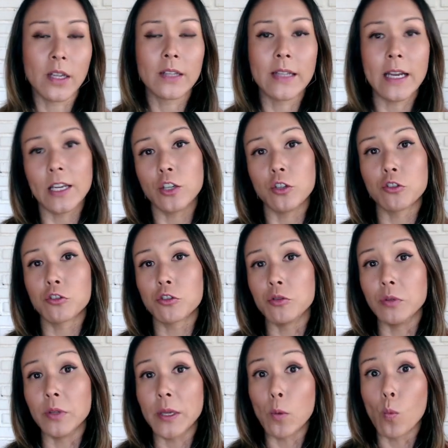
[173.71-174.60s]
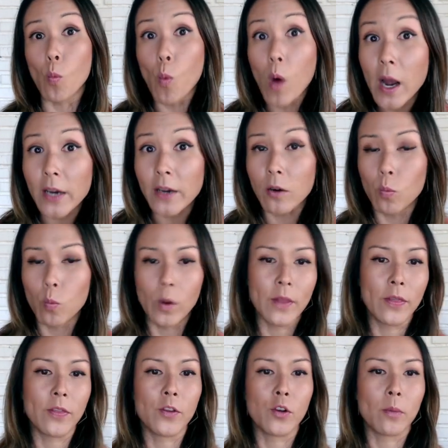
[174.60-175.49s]
that you truly want
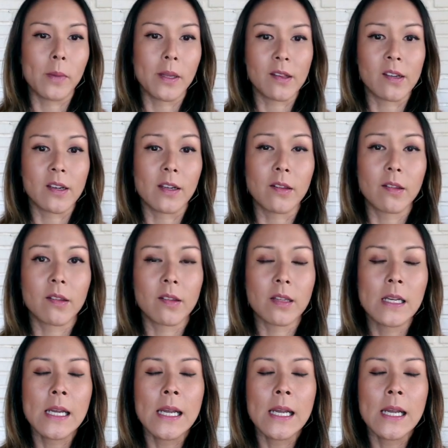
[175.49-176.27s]
with your business.